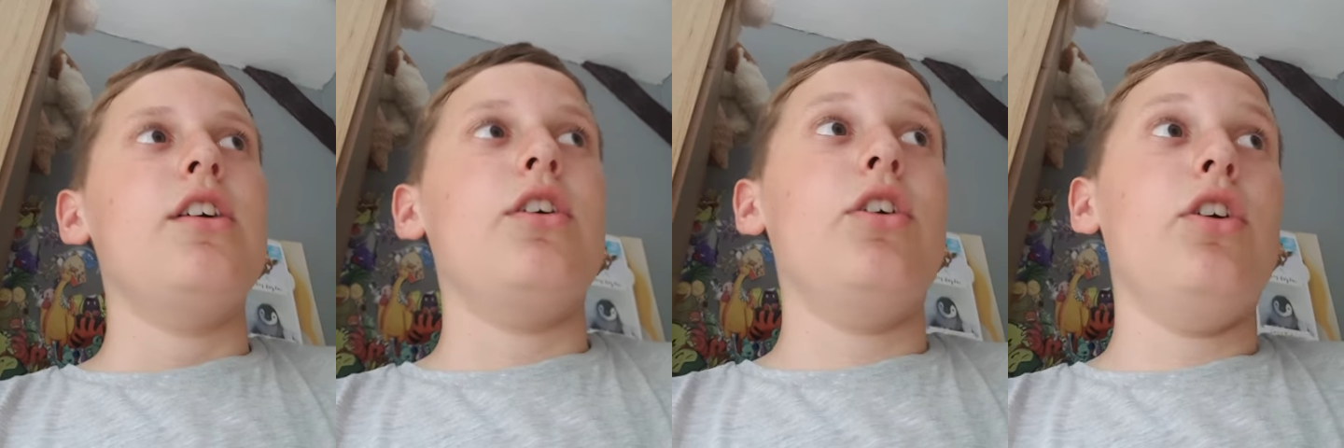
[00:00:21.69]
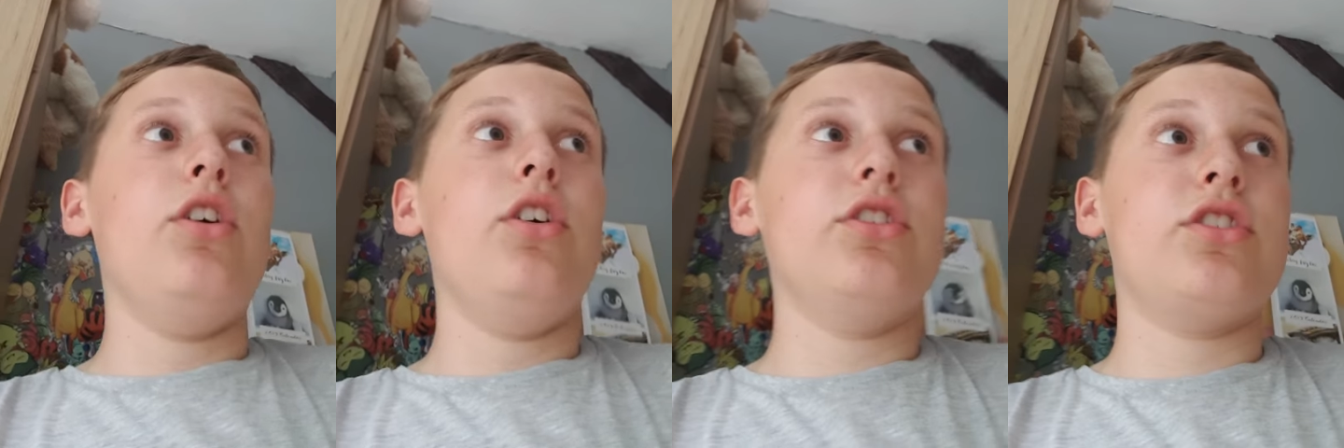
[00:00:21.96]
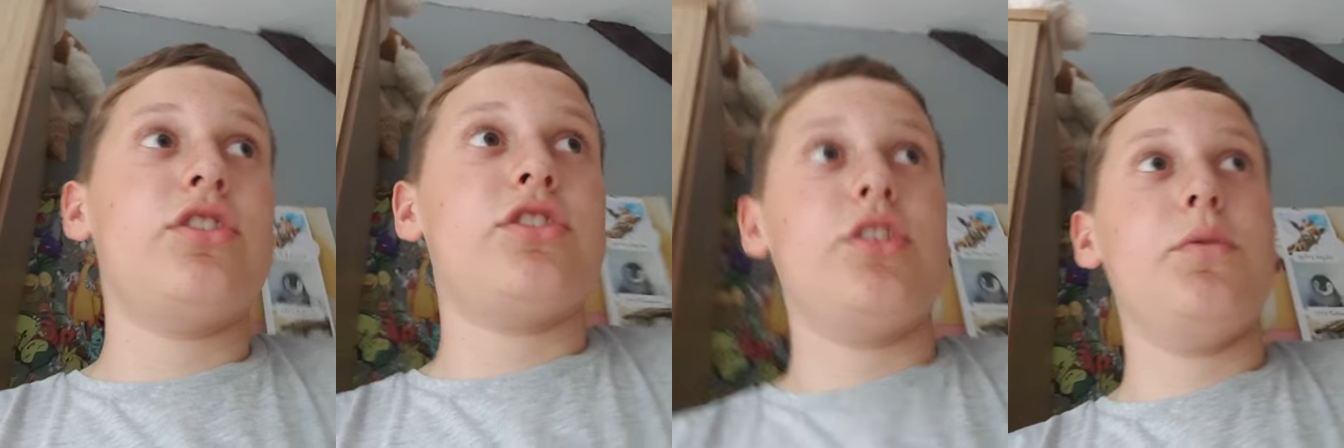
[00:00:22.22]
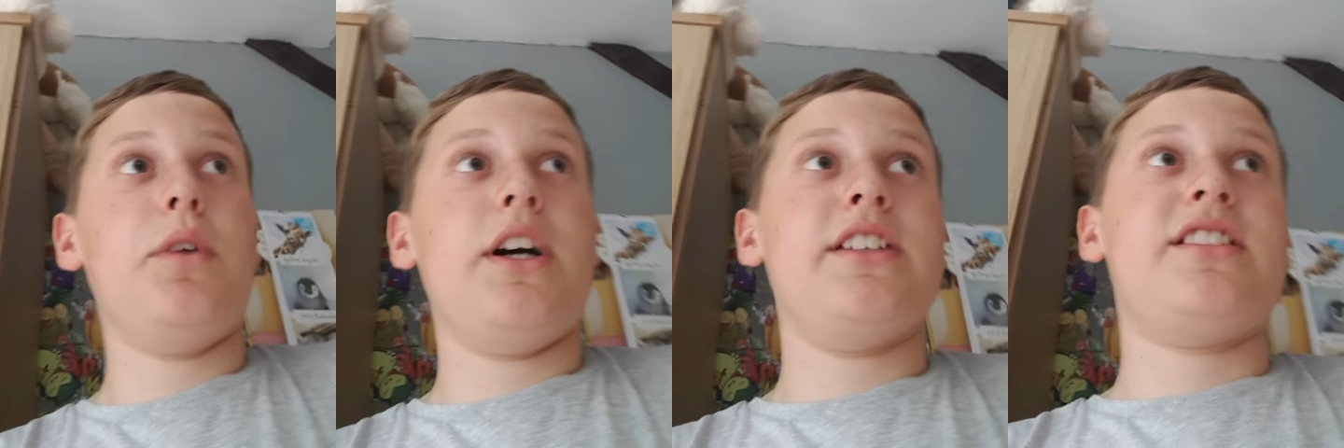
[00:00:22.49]
Or just
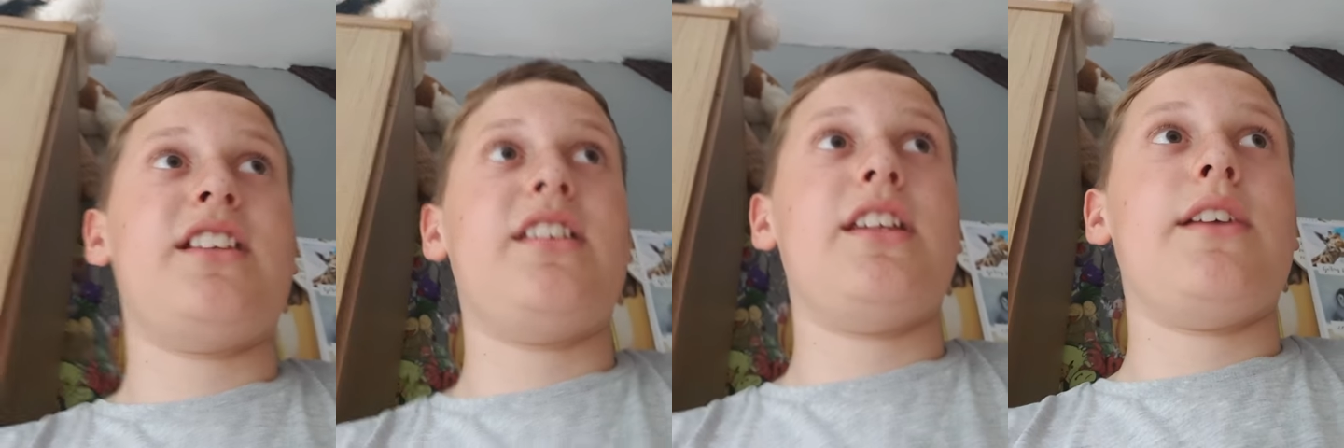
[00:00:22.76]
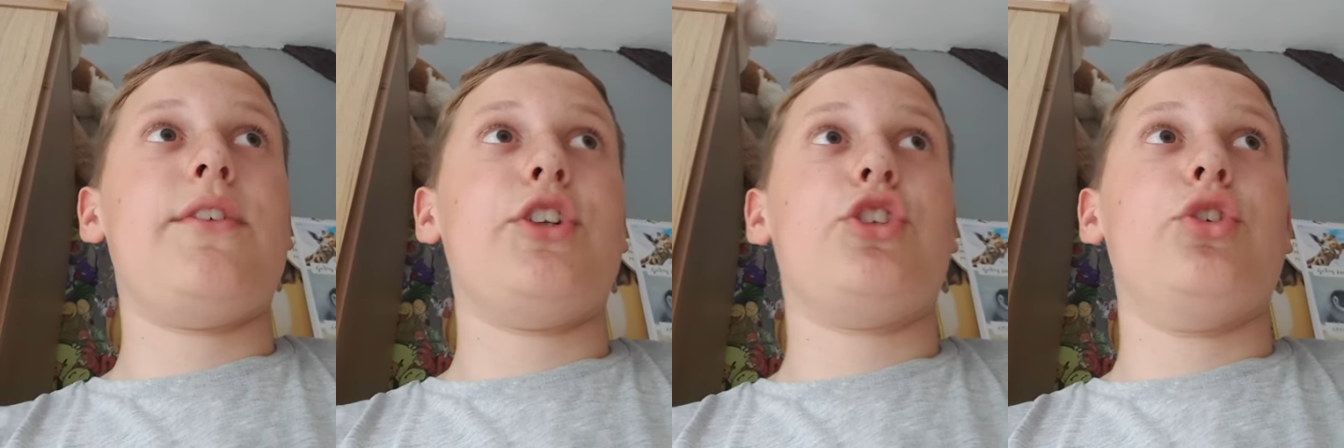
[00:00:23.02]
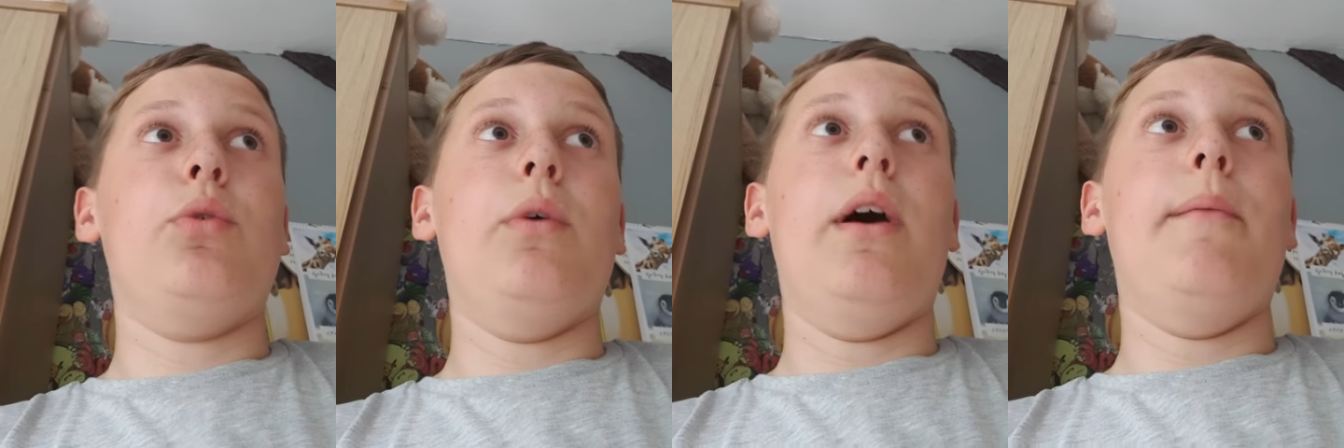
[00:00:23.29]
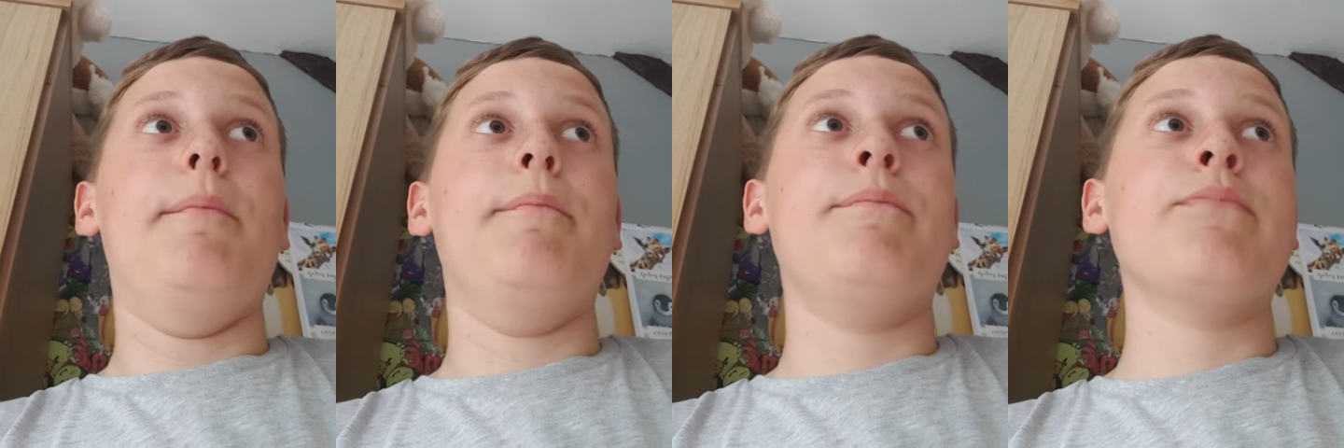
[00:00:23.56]
do what I said in the original
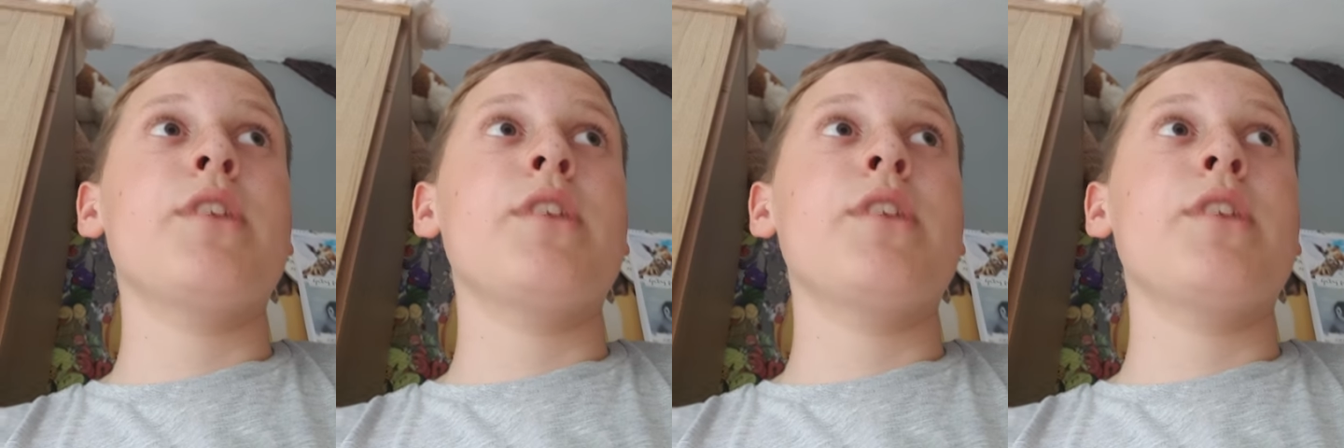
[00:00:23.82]
one.